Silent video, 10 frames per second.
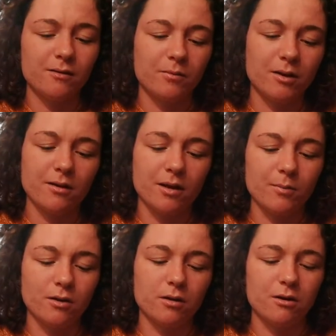it, but then I
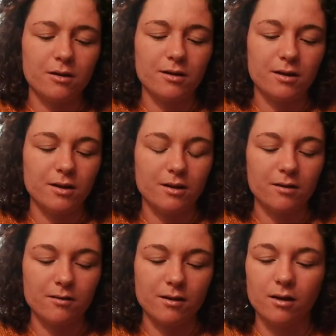put it on, and then I
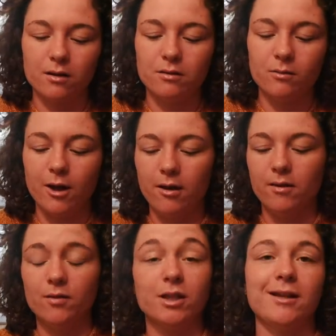was like, wow,
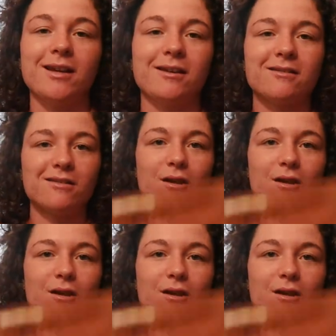I really like it.